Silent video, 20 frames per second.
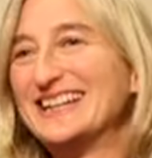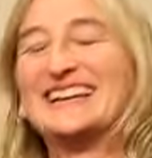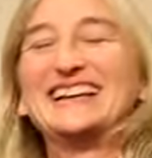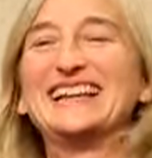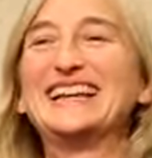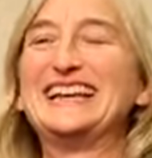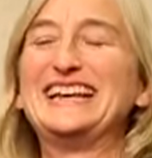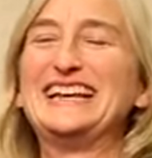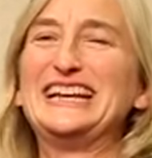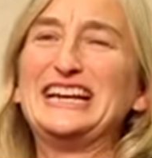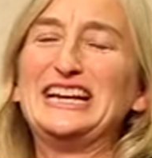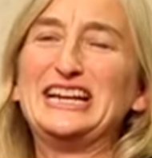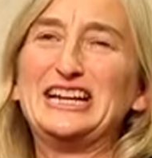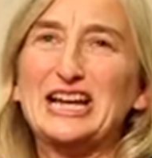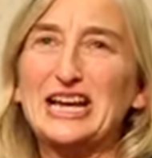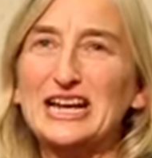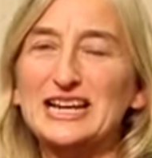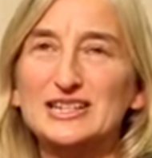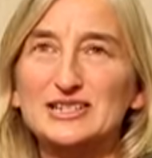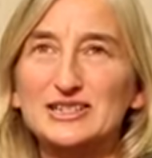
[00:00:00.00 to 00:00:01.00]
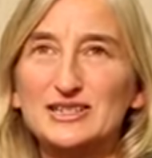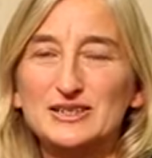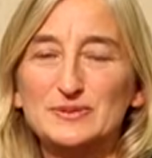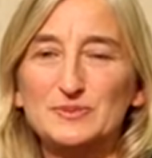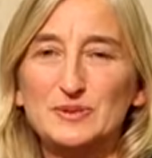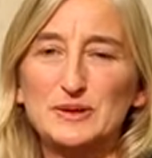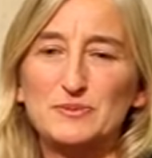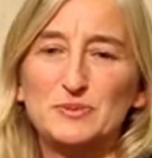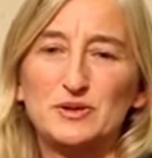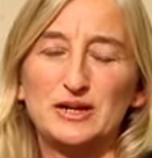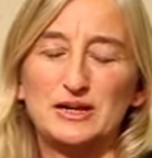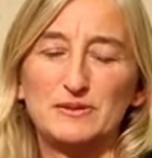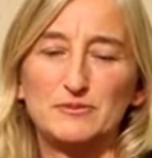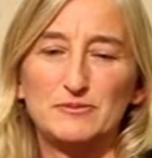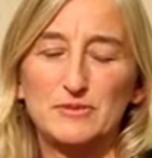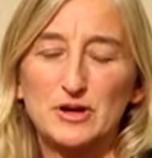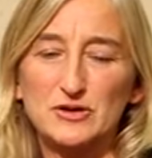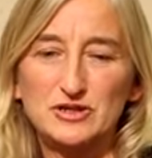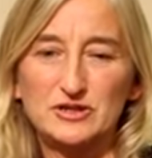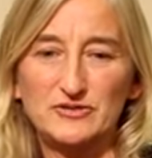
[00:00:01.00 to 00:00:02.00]
It engages people, it
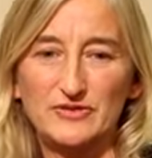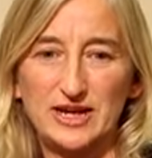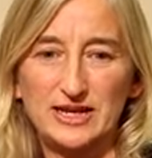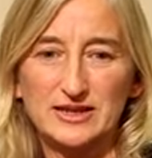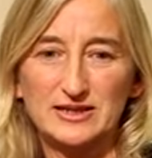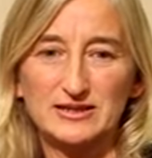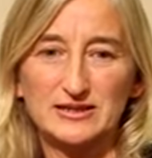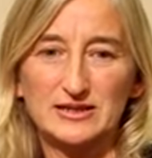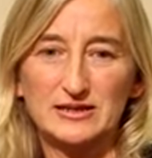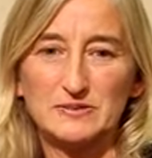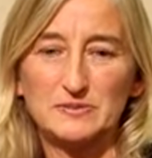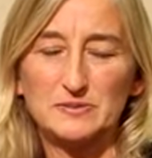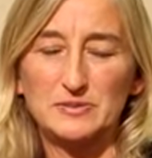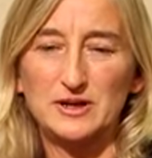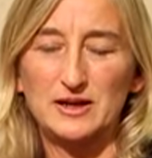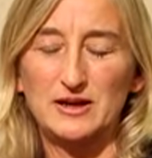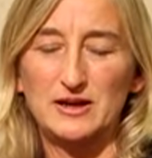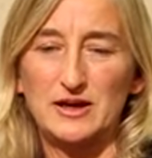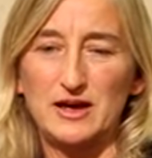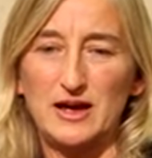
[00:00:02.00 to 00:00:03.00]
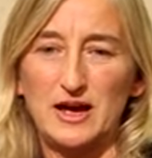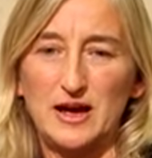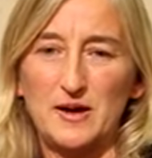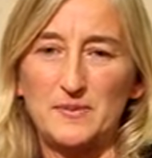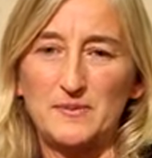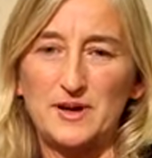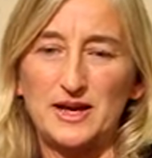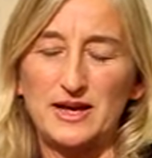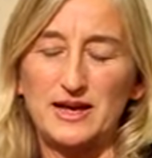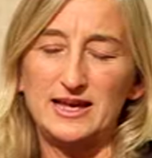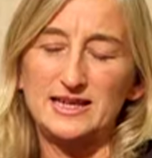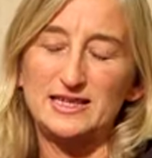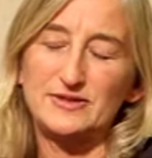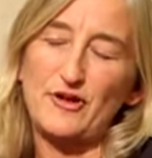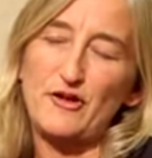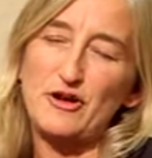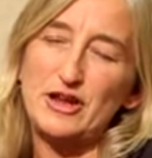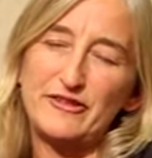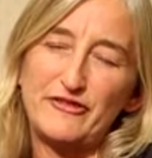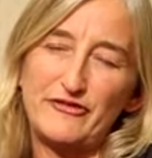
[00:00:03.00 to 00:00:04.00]
motivates them. It's
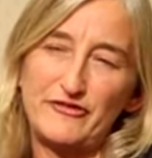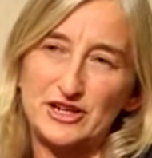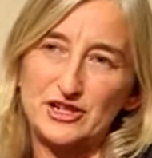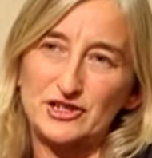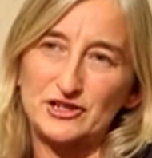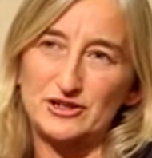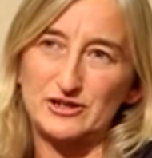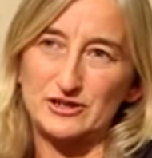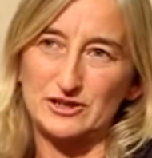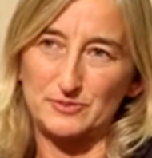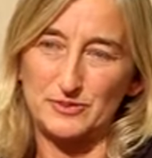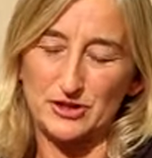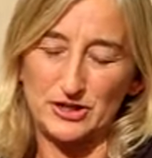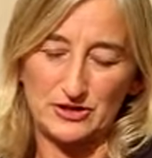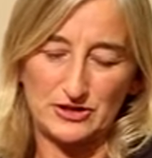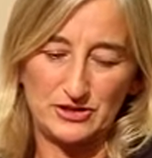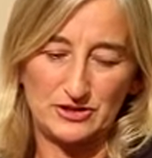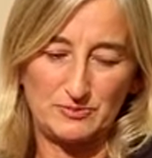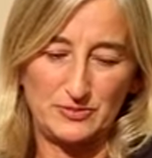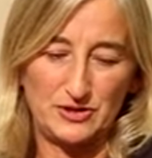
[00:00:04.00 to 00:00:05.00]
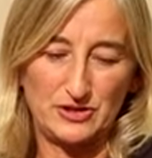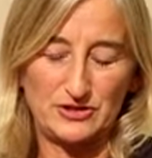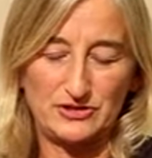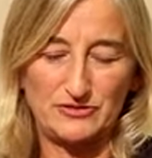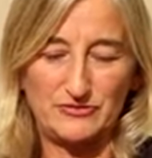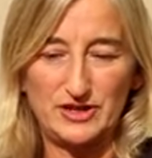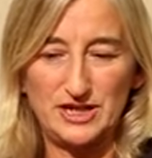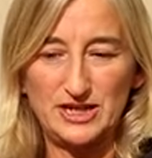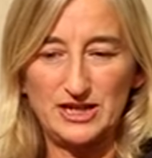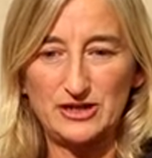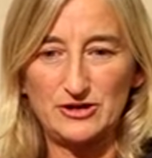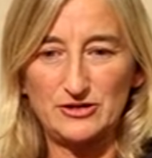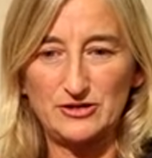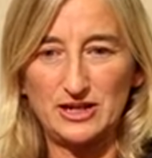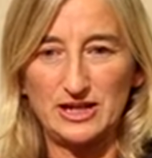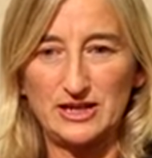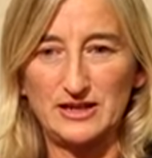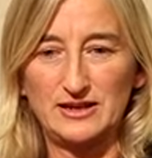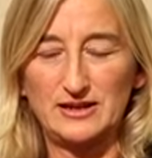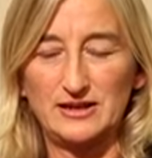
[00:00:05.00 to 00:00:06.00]
very efficient because video
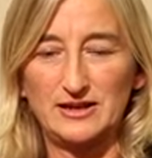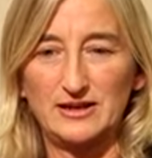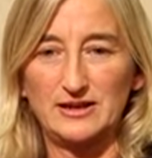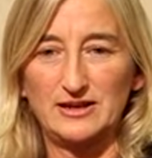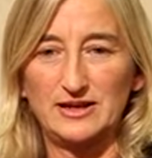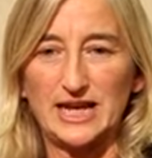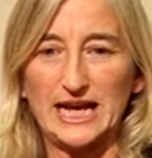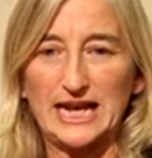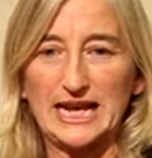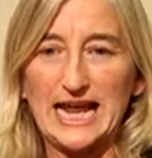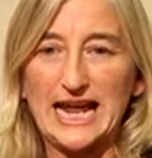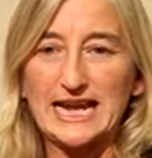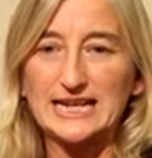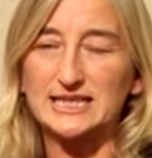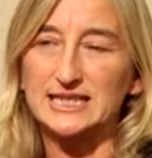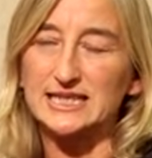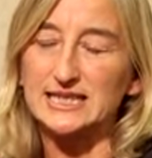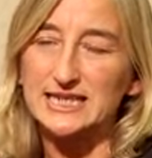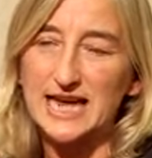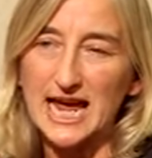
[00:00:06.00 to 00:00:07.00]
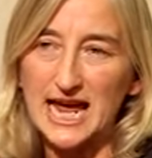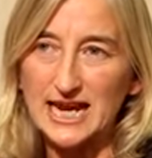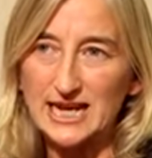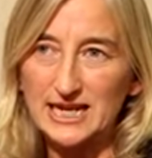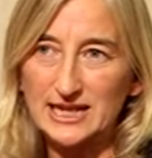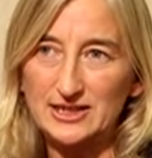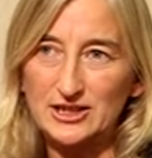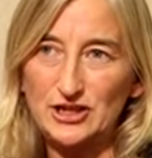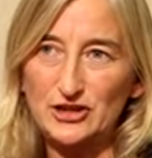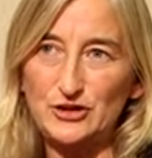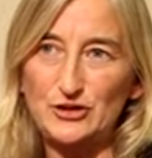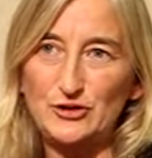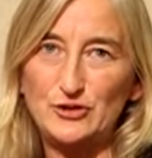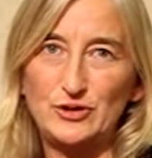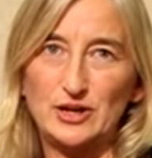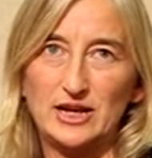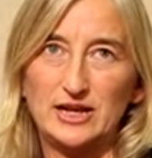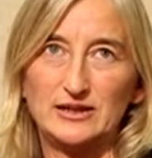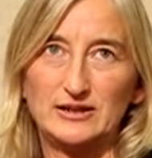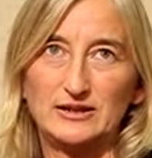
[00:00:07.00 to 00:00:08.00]
can entertain you
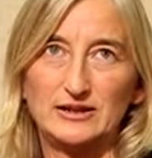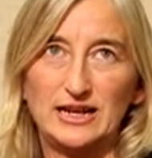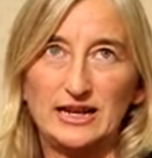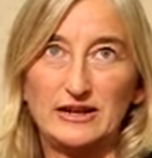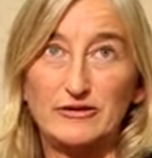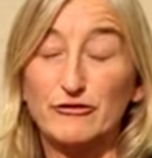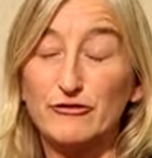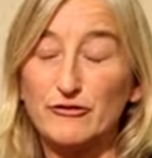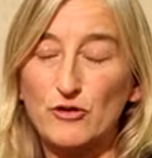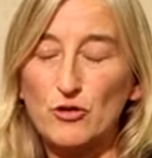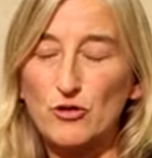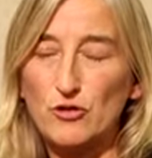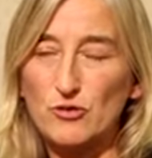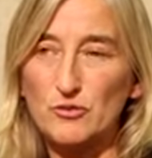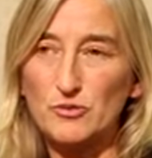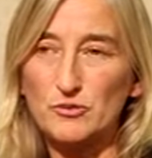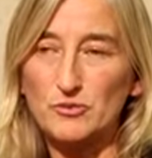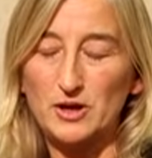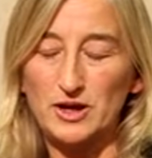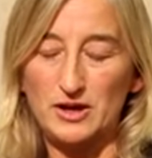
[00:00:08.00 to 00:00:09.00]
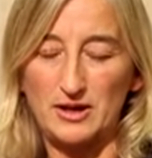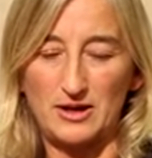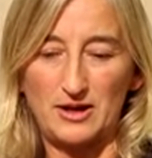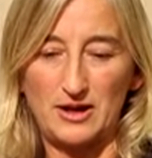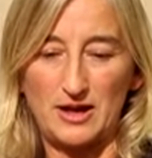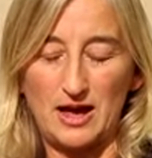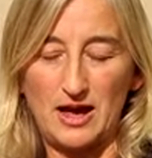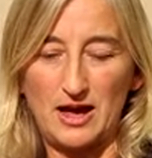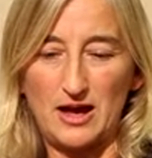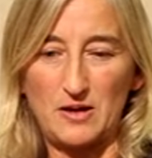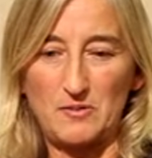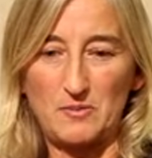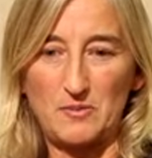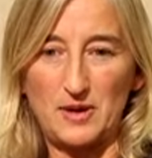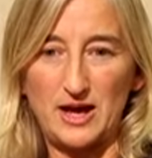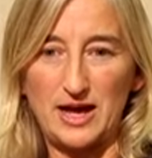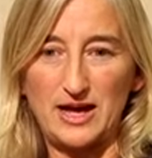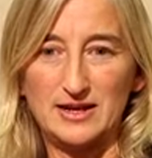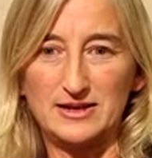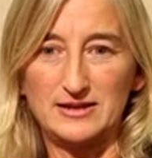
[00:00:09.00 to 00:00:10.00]
and inform
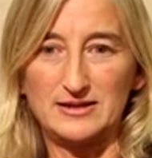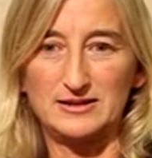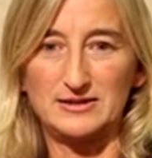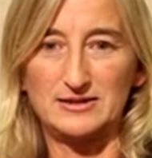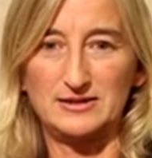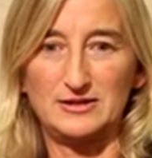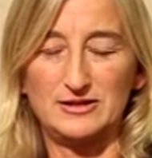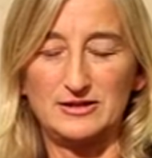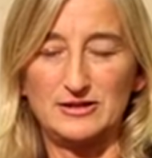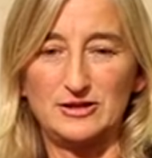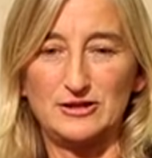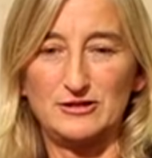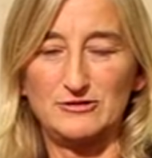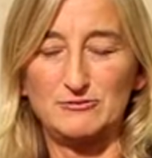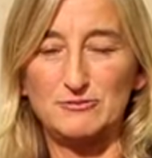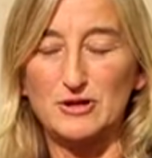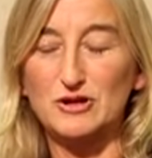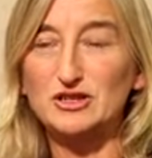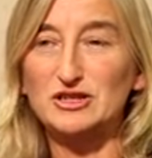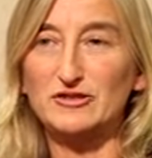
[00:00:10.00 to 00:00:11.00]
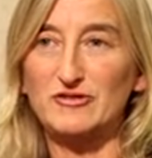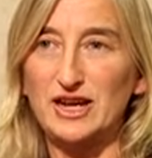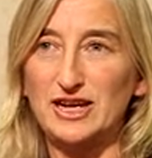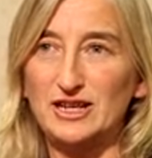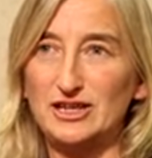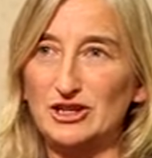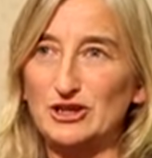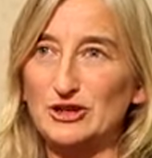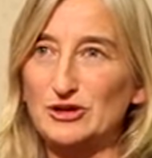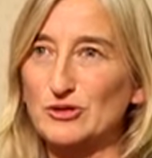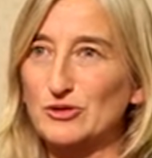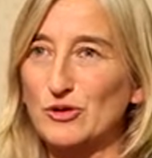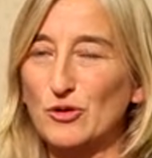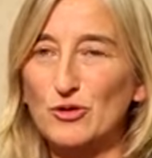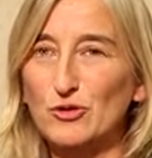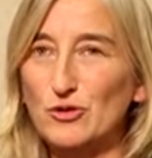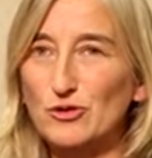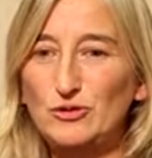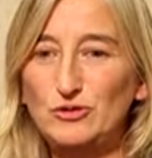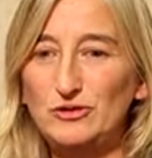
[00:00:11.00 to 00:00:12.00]
and motivate you
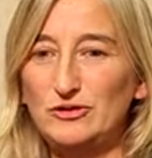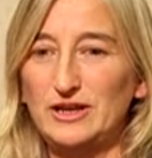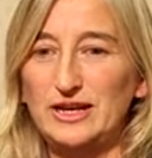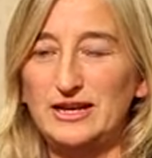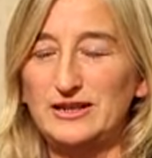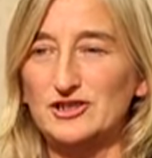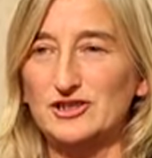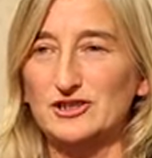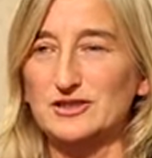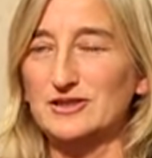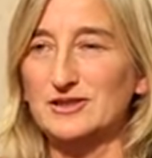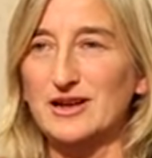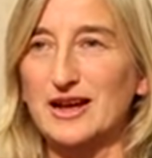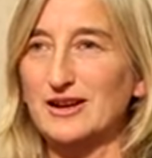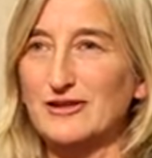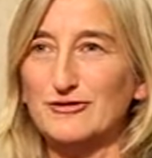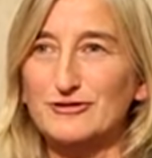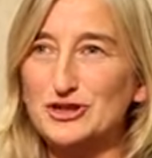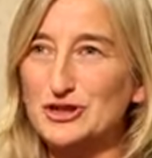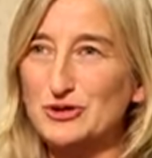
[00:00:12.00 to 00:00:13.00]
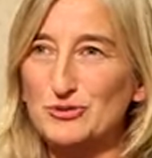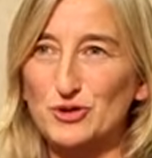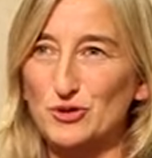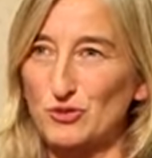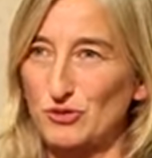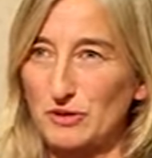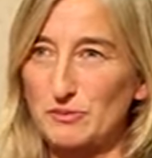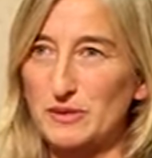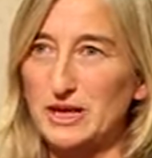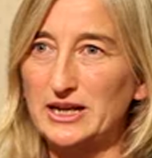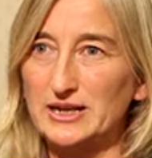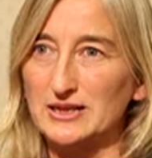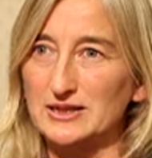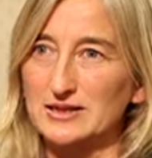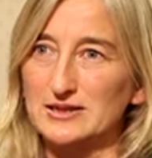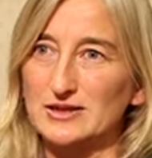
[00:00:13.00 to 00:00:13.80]
all in just kind of 2 or 3 minutes.